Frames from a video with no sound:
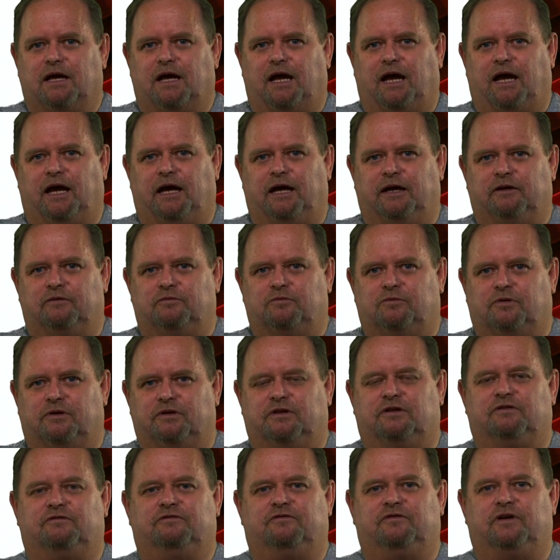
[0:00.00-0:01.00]
and what
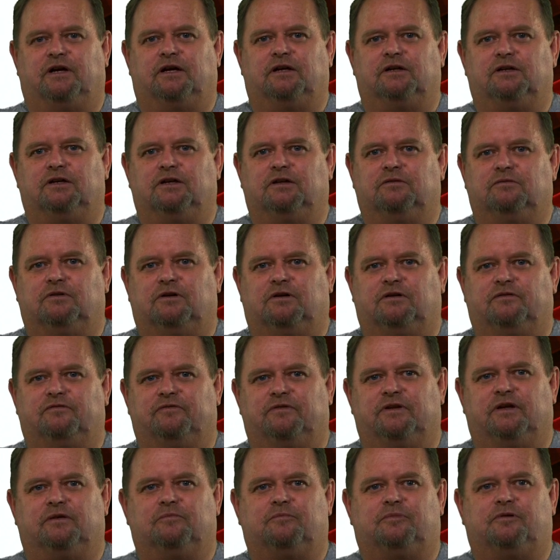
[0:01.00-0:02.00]
the value of
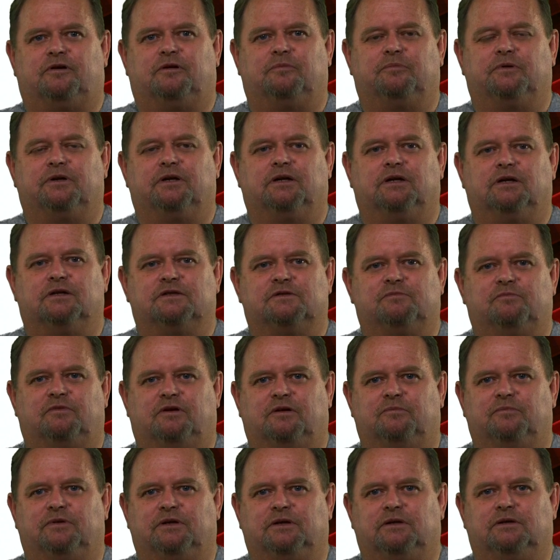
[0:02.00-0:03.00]
that property is
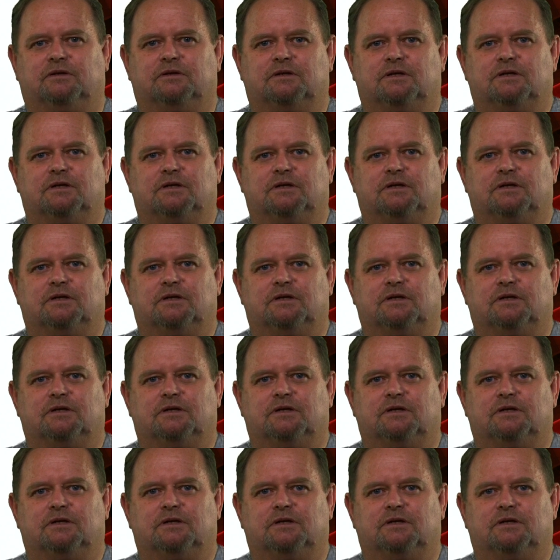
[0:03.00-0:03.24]
might be